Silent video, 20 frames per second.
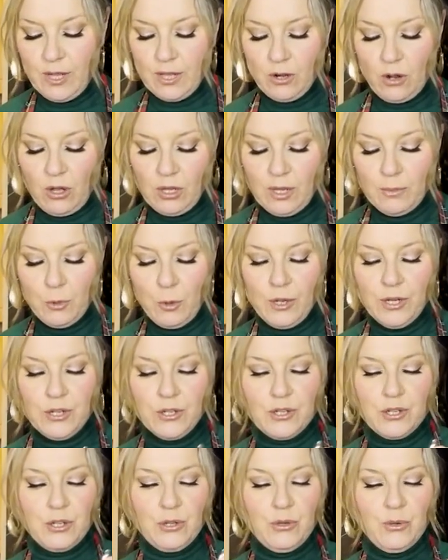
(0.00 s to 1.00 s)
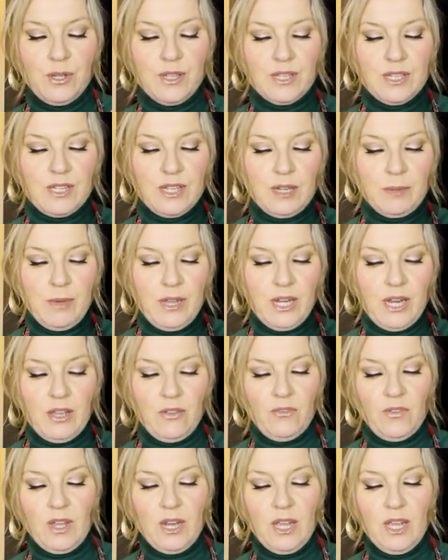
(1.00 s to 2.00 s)
And all I'm going to do is stick my
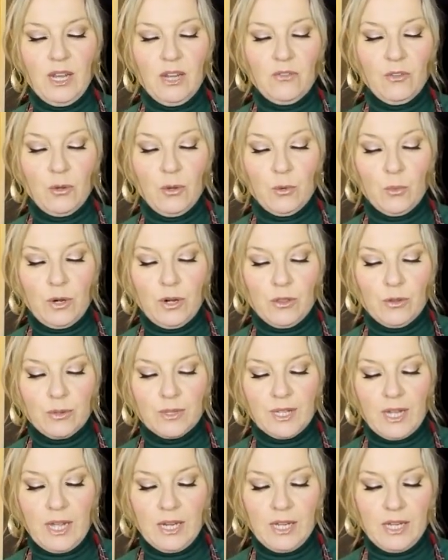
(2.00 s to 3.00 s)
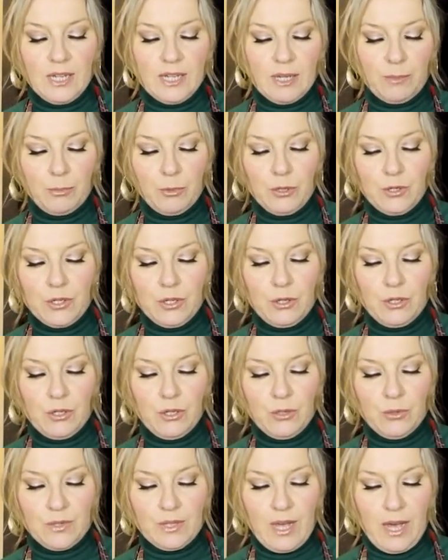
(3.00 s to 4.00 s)
knife in it. If you had one of those honey dippers, you could
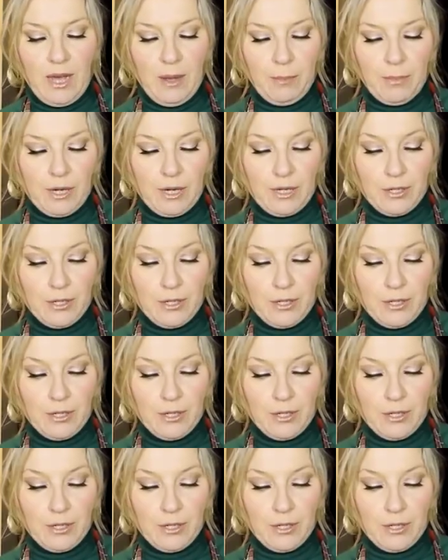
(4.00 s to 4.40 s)
use that, but I